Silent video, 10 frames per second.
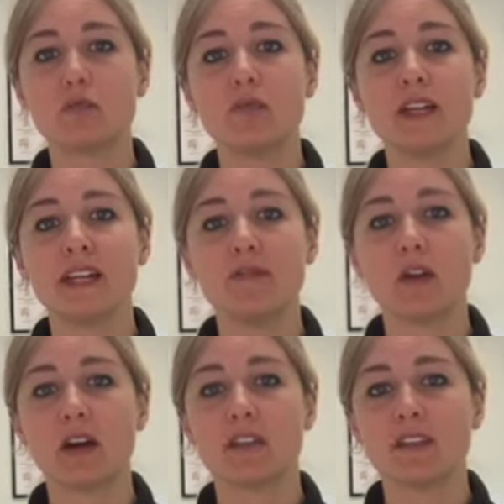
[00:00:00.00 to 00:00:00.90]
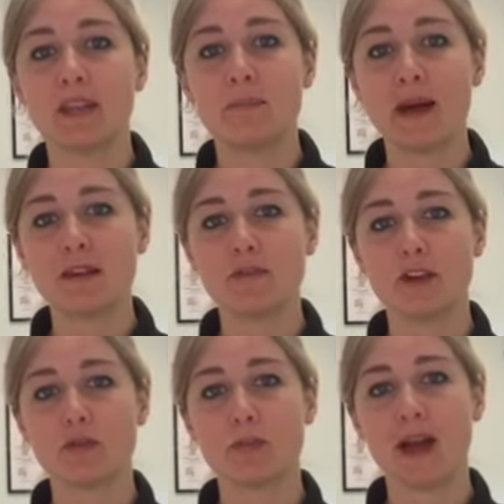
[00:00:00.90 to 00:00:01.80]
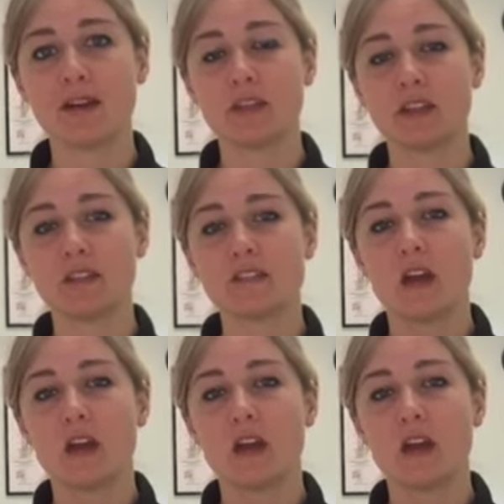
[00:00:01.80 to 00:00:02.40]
really find that they benefit from having this